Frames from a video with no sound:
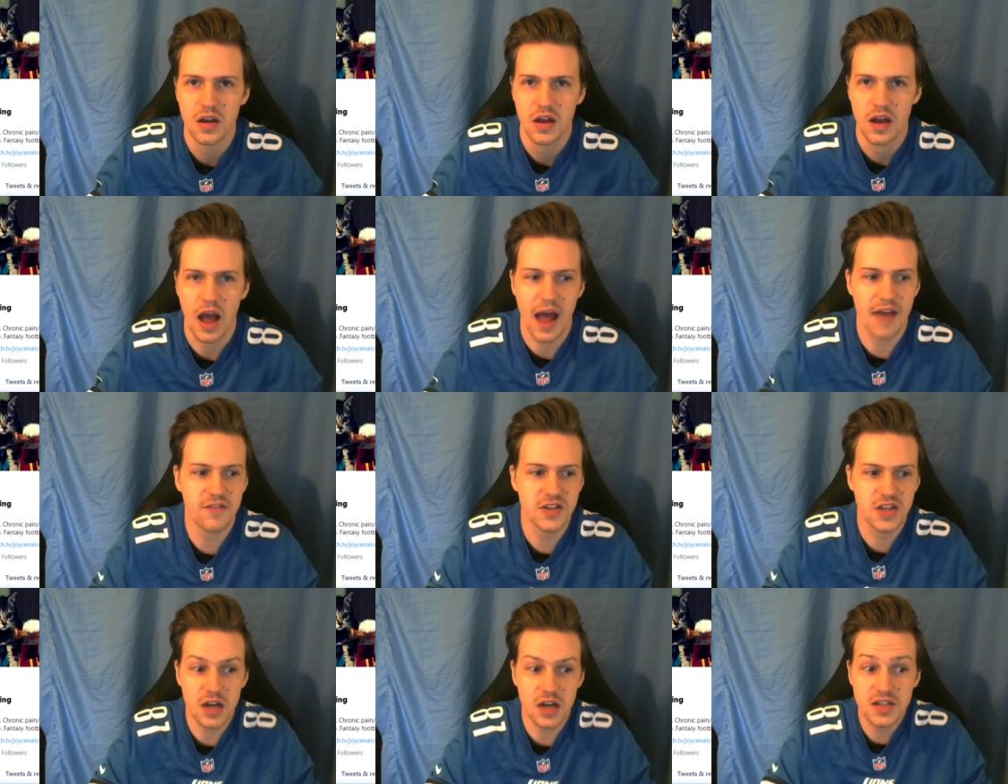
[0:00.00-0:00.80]
I haven't
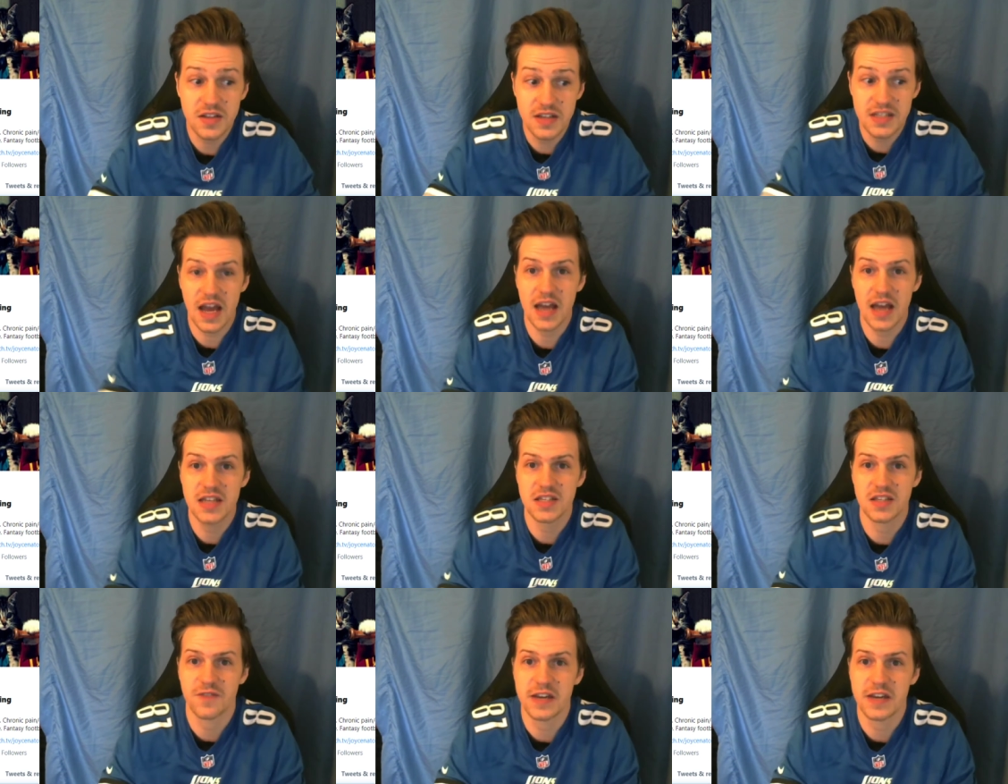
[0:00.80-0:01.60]
talked to these
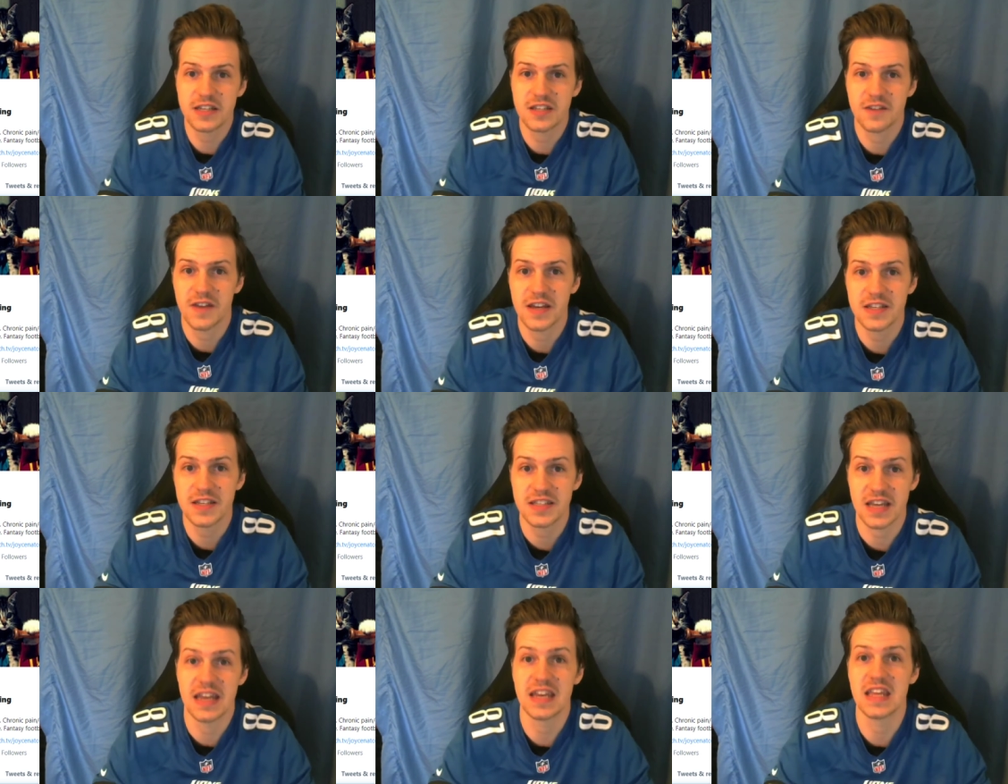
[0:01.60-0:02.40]
guys face to face
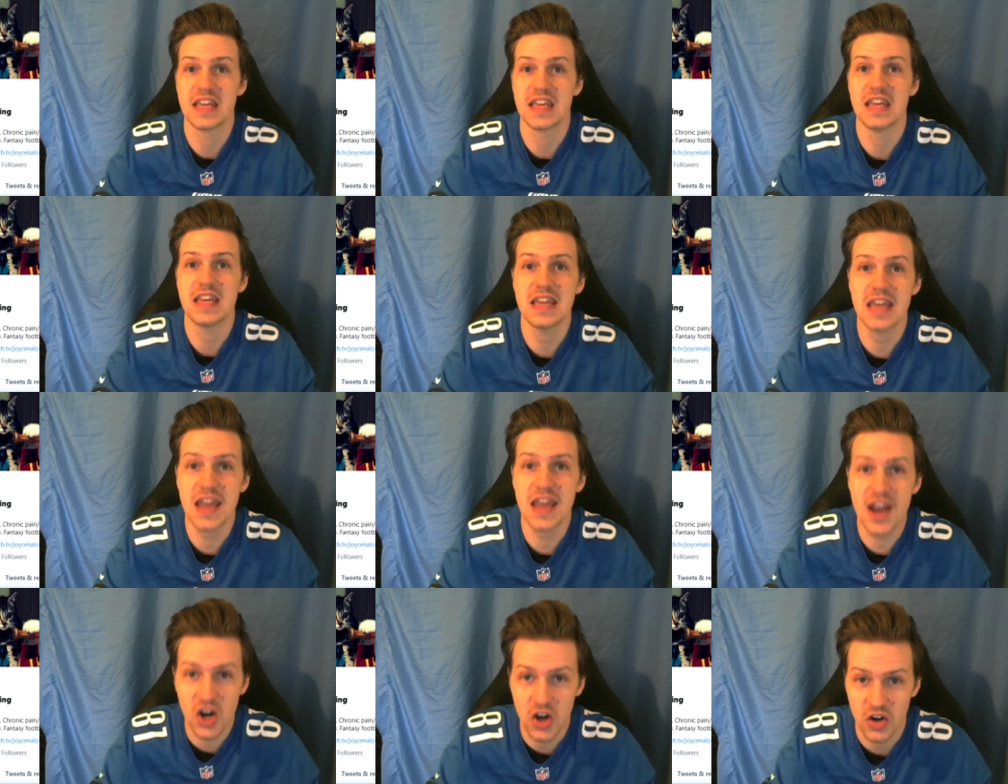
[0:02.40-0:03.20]
in
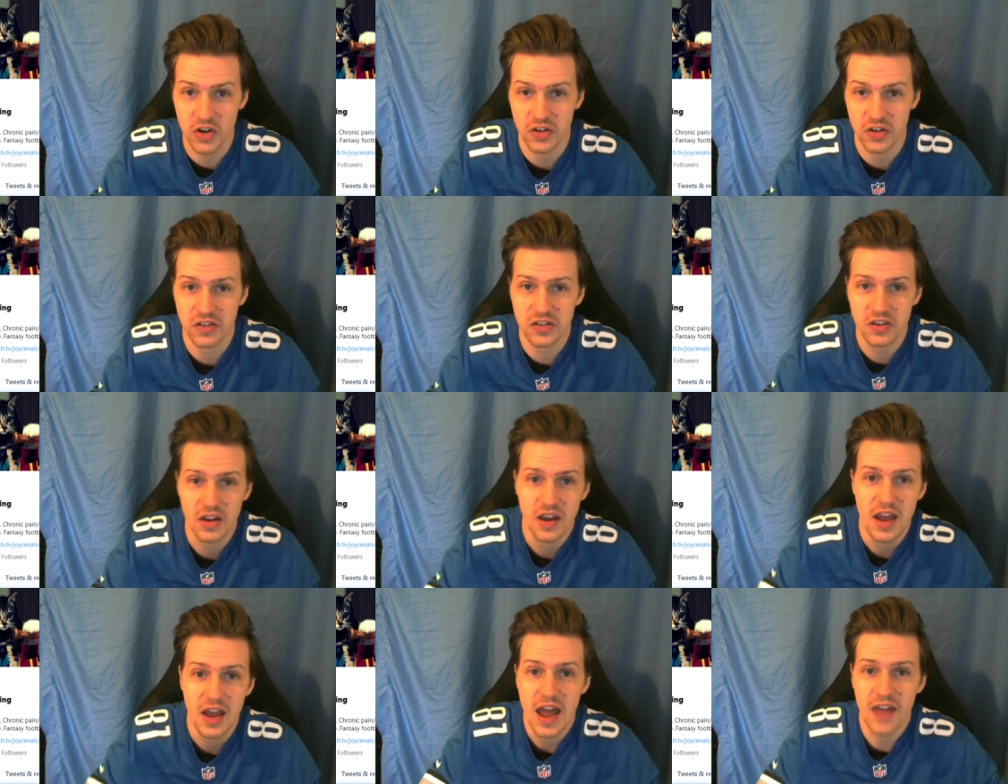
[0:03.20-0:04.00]
years
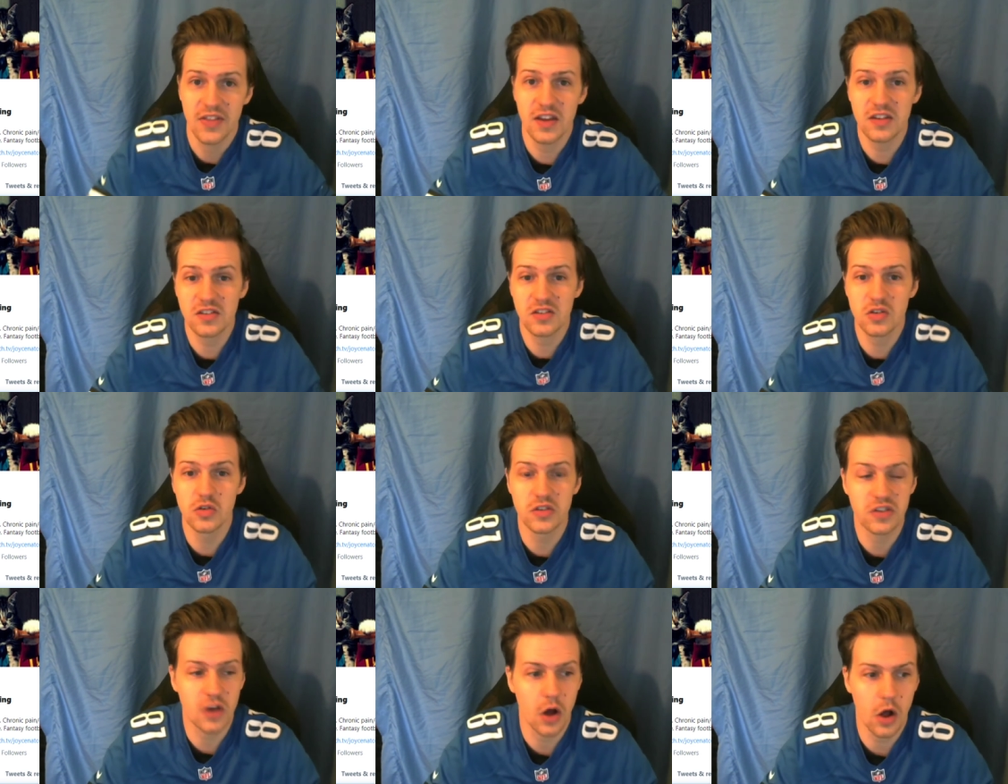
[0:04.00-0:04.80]
and these
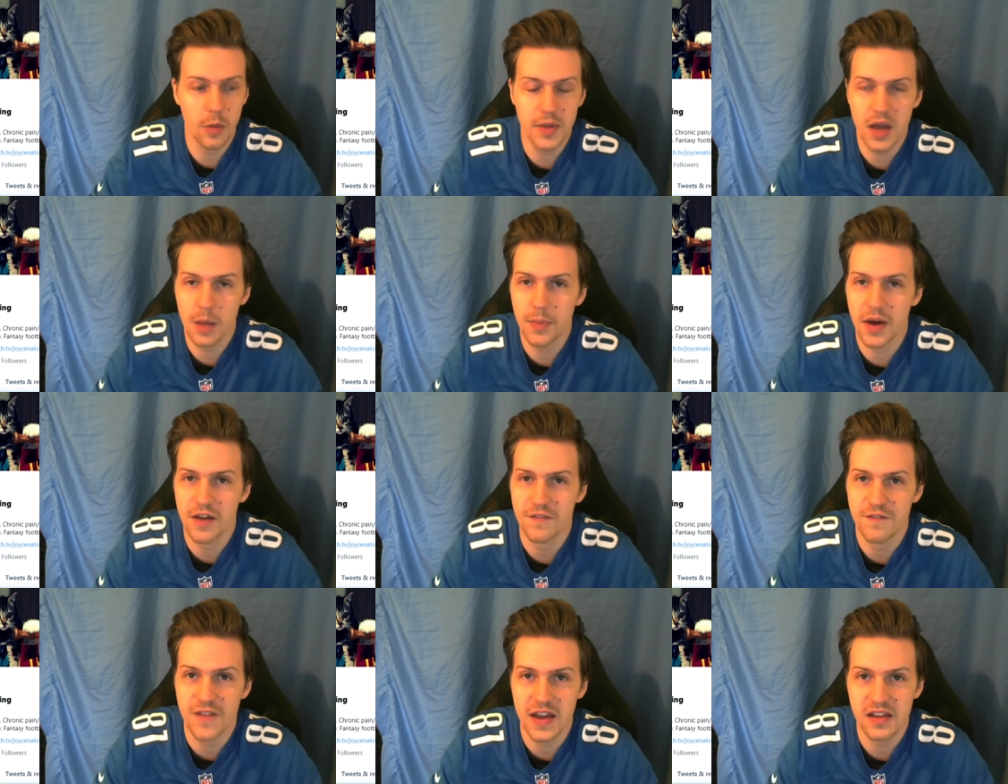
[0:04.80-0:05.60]
dudes call me up on
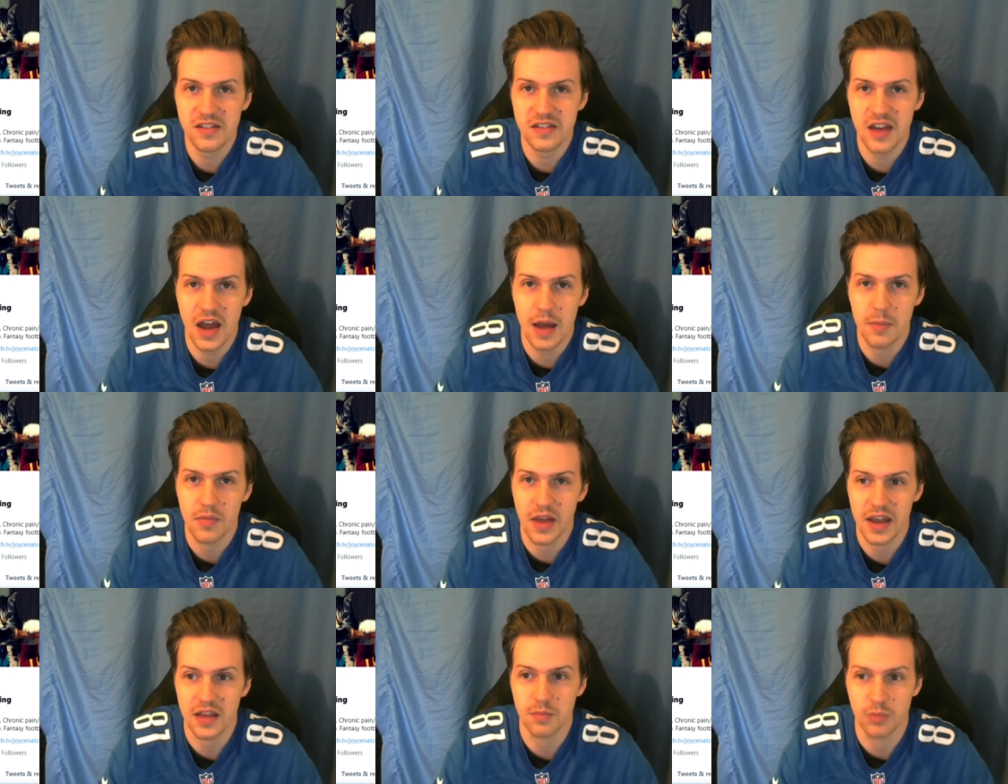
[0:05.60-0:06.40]
FaceTime
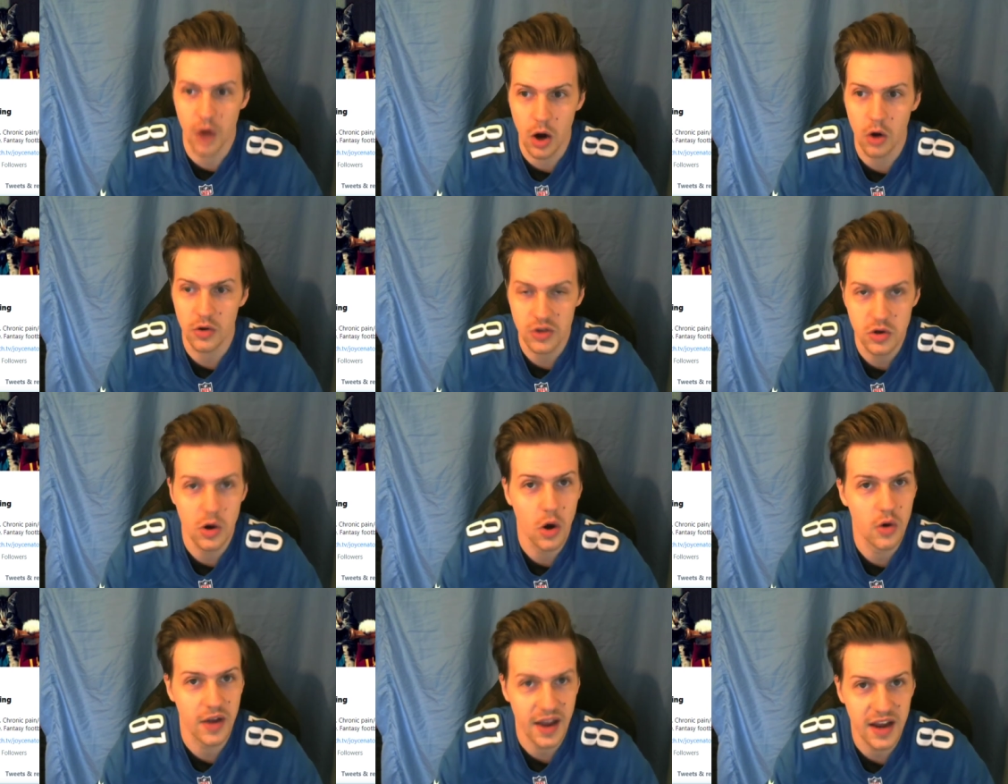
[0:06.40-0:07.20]
like, bro, you
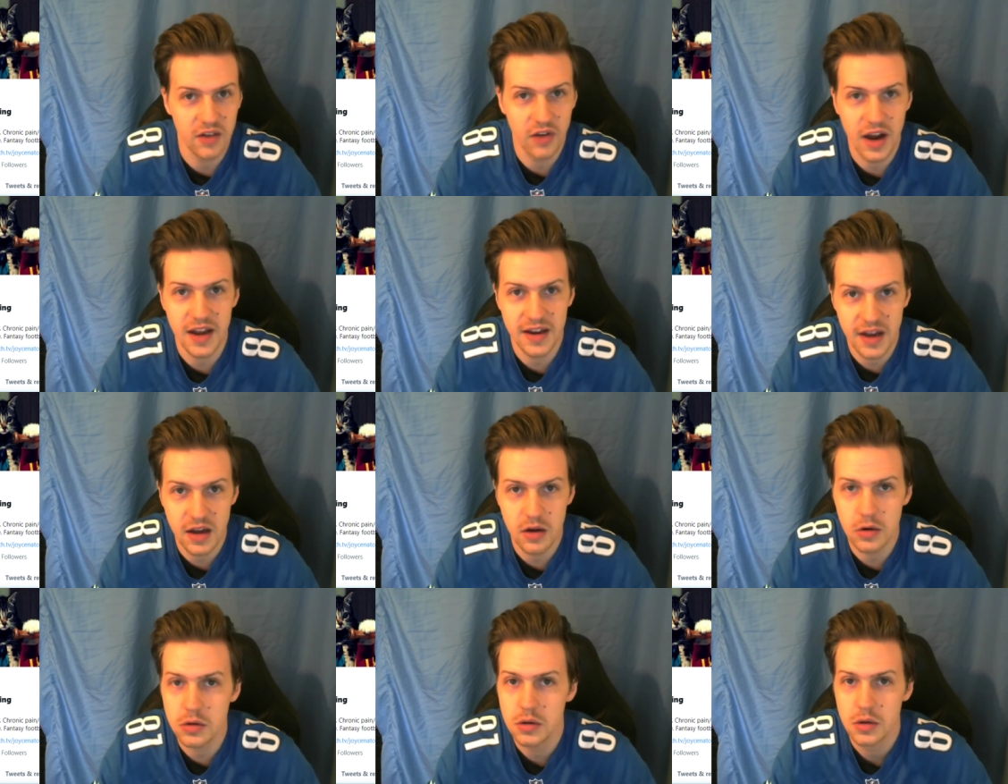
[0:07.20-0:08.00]
okay right
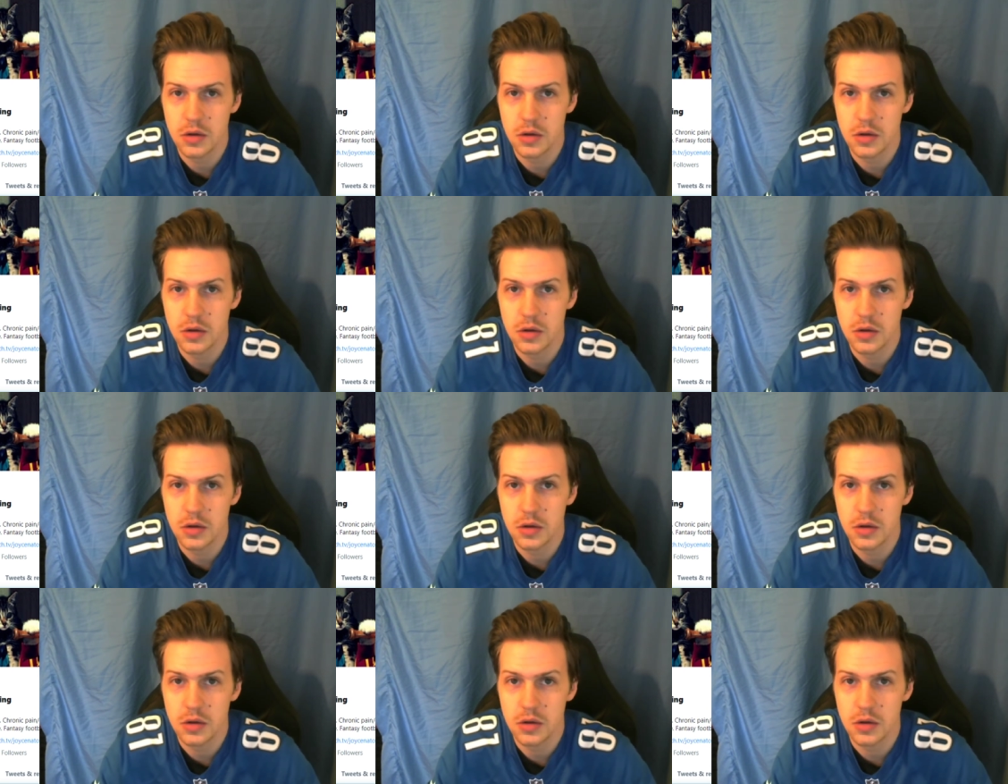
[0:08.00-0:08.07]
now?